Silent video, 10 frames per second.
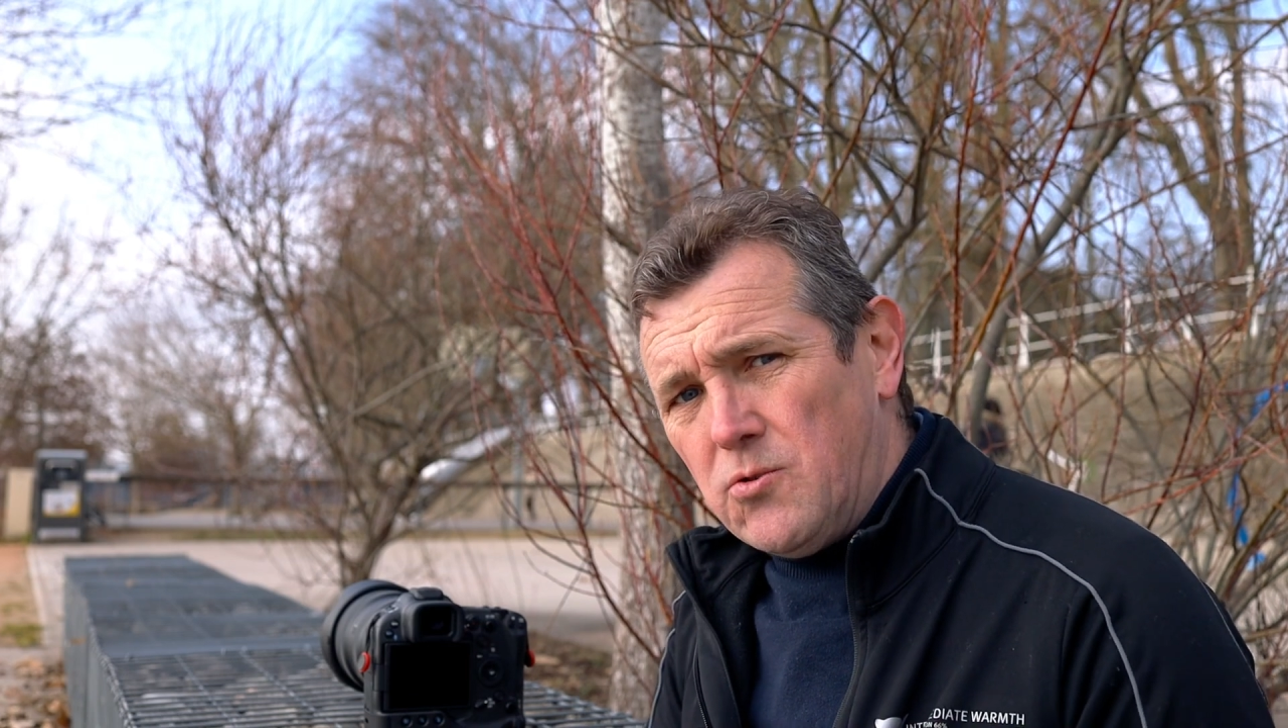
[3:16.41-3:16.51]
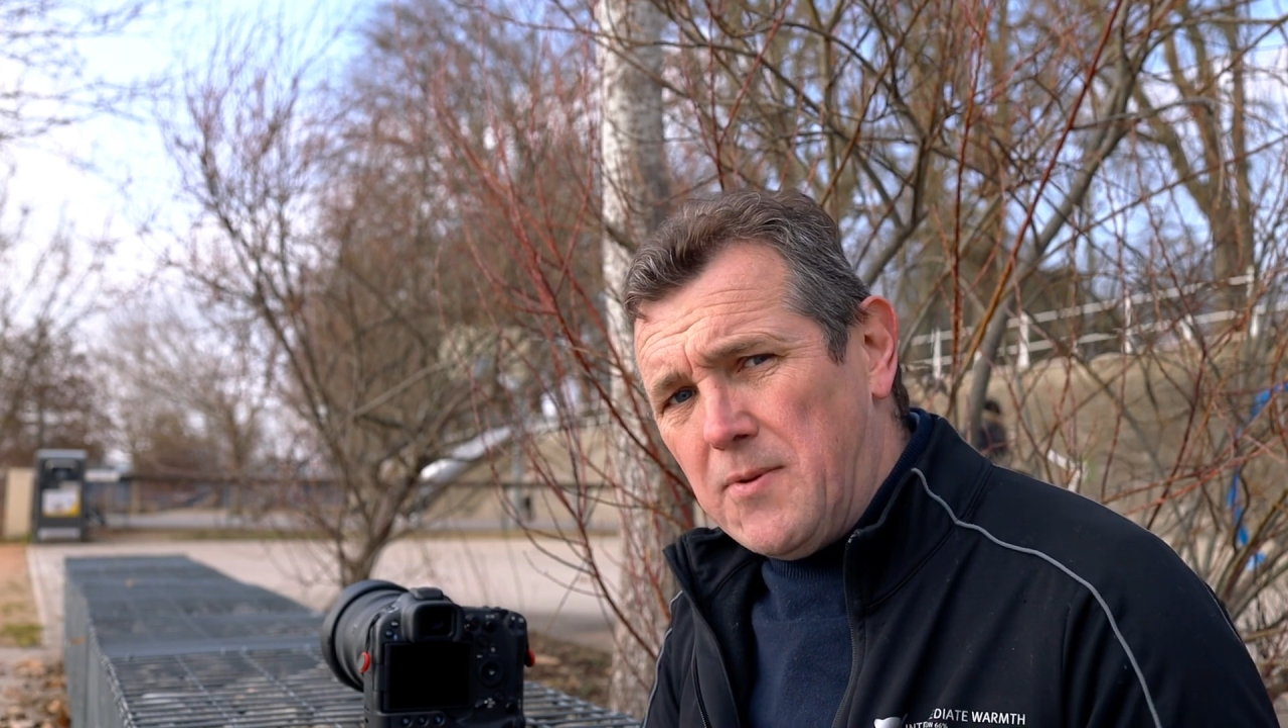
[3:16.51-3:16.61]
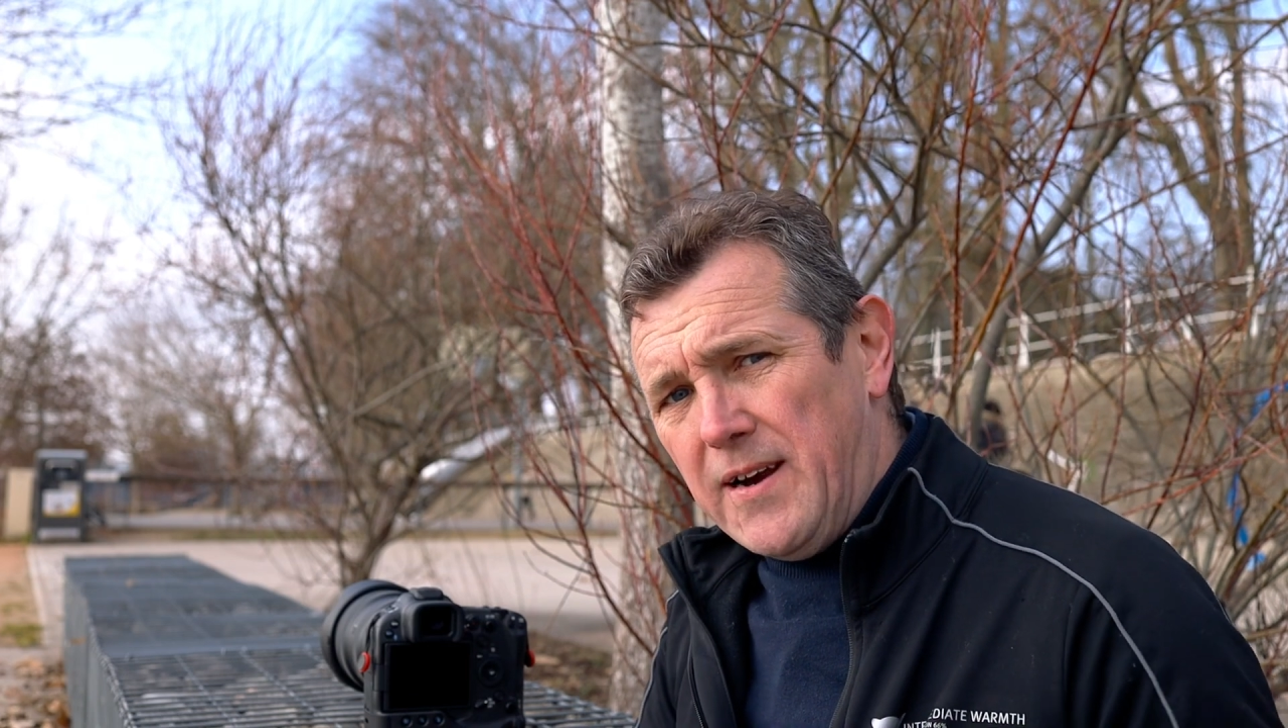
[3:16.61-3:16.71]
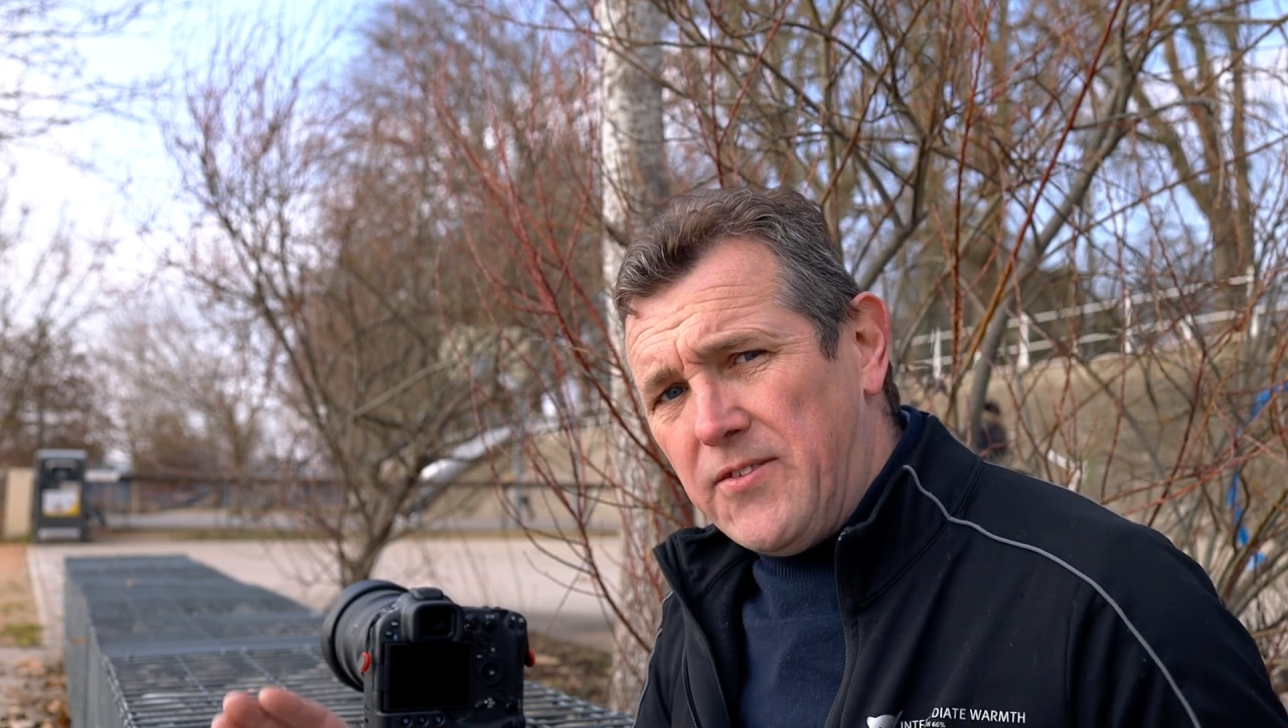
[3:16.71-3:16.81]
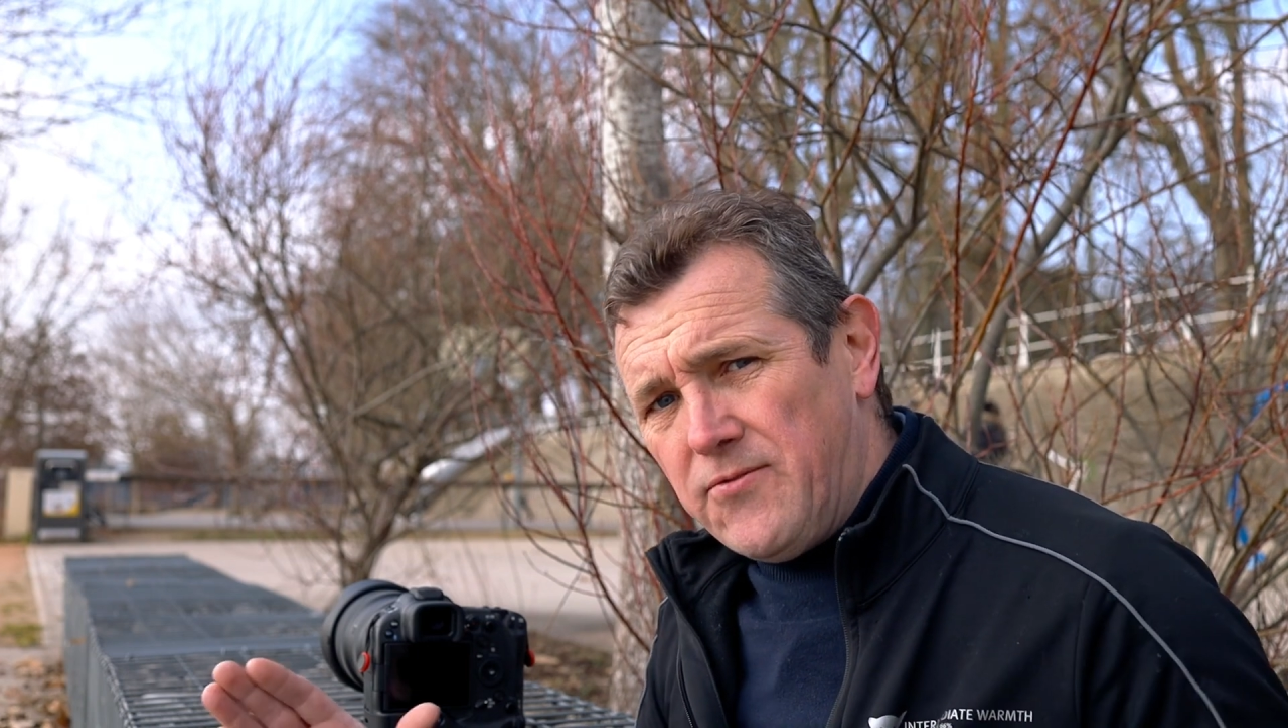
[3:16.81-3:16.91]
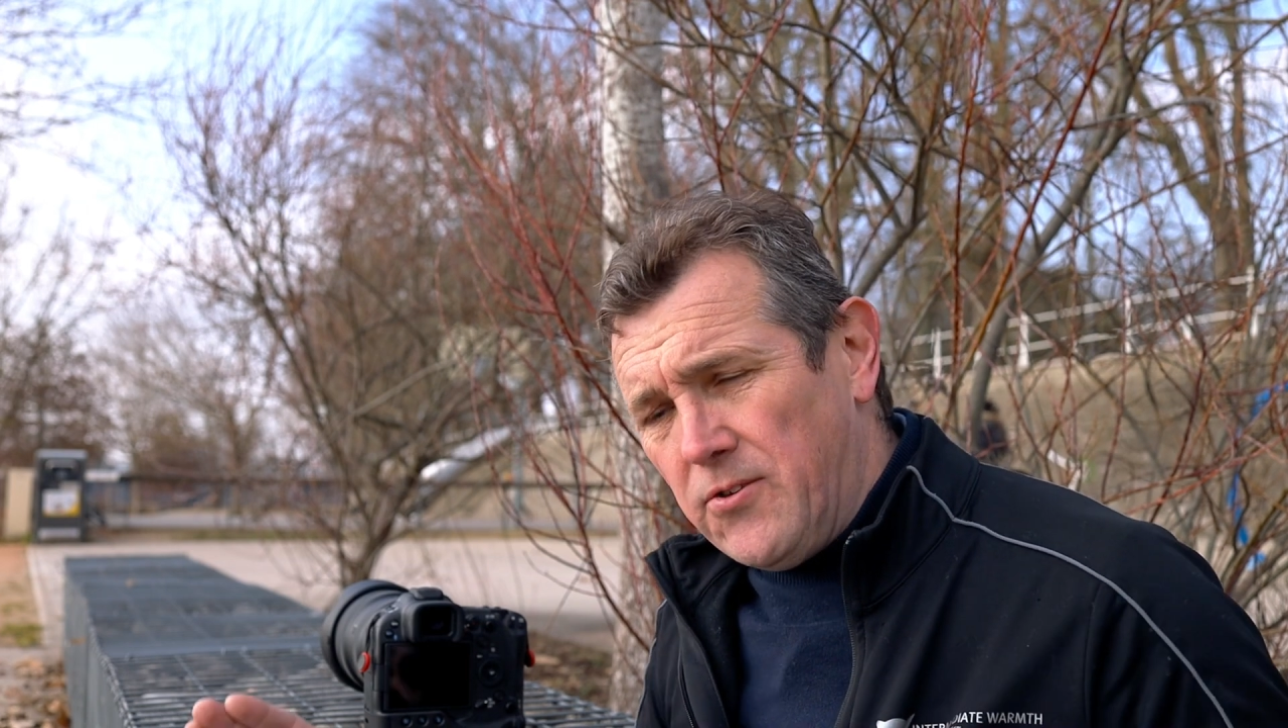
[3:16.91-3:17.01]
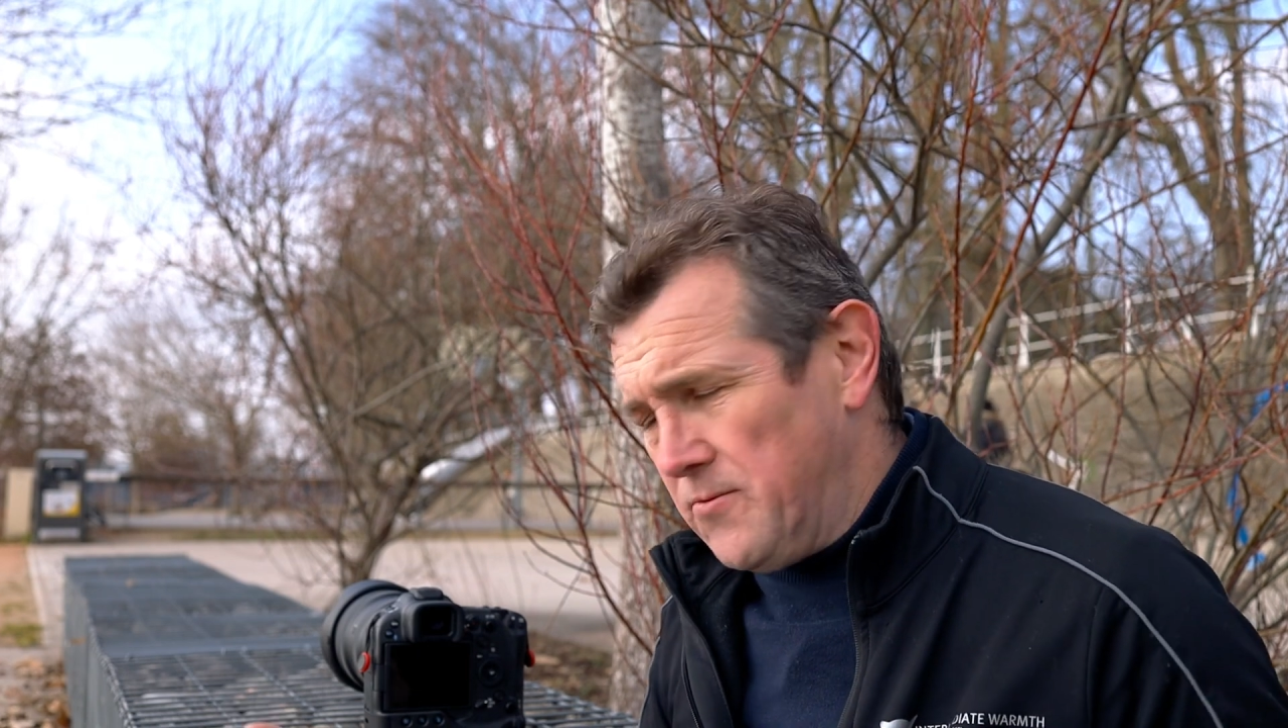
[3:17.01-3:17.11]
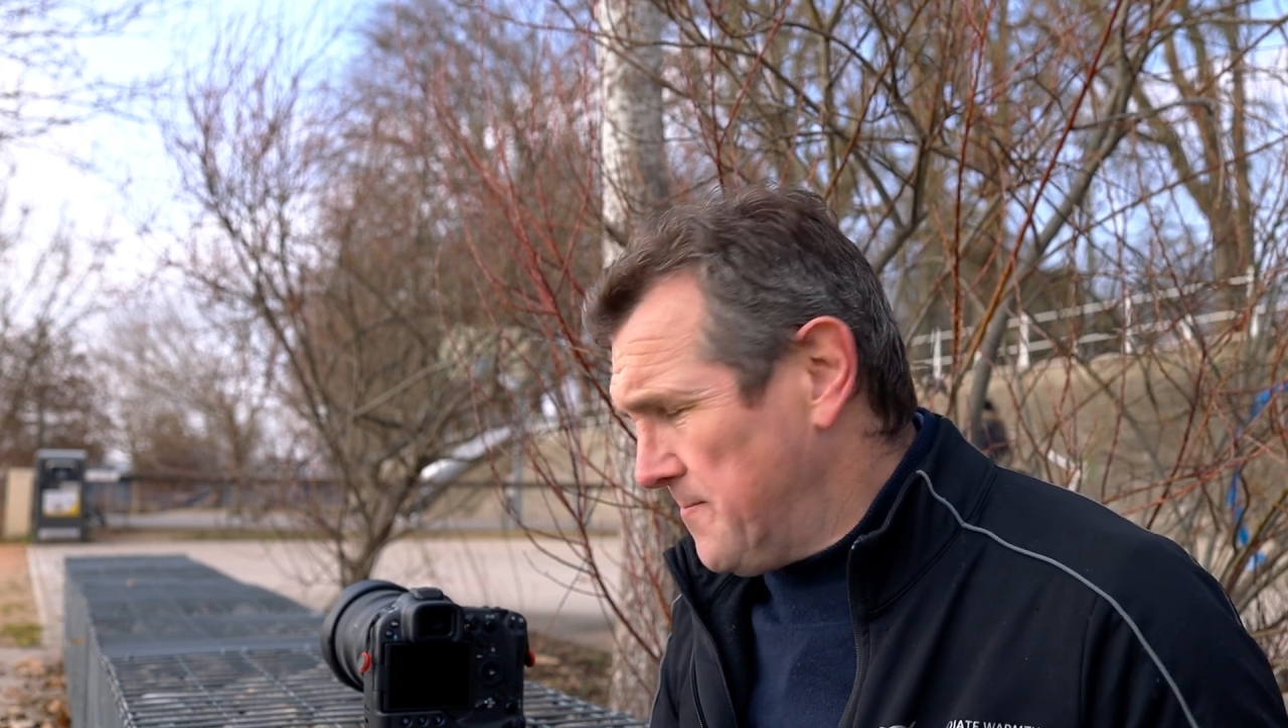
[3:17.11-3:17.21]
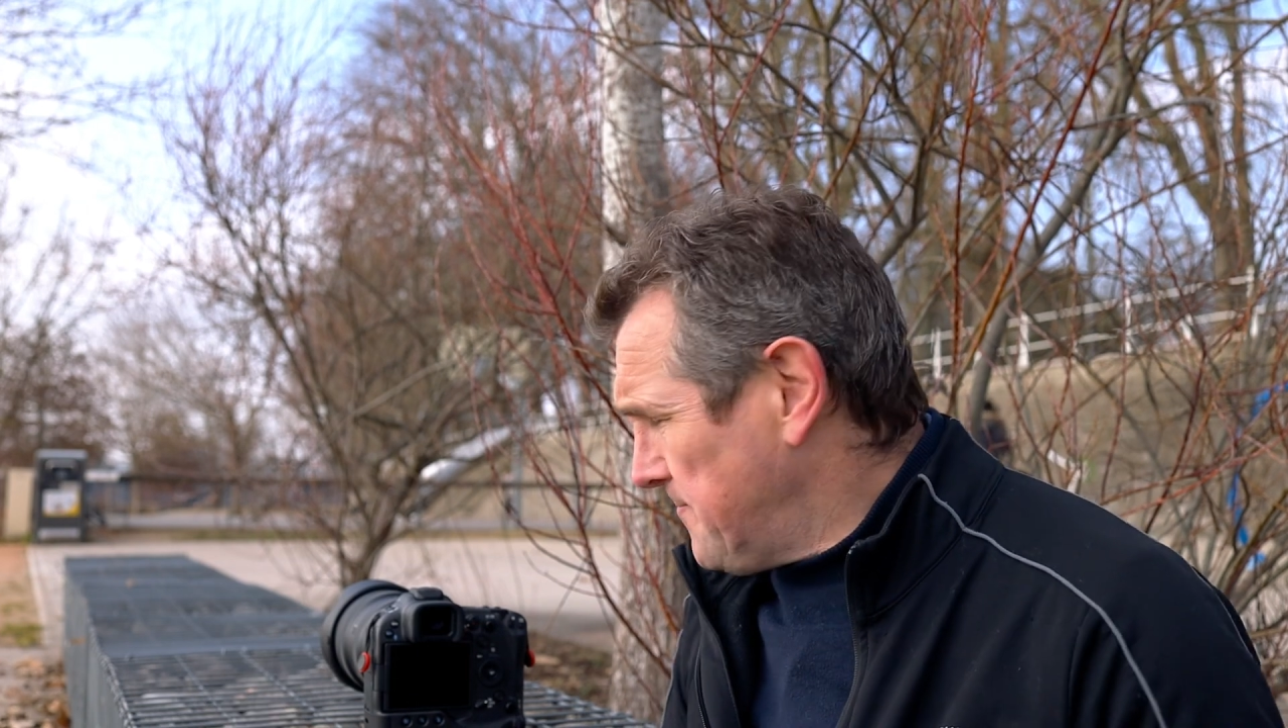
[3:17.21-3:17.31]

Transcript: the way through.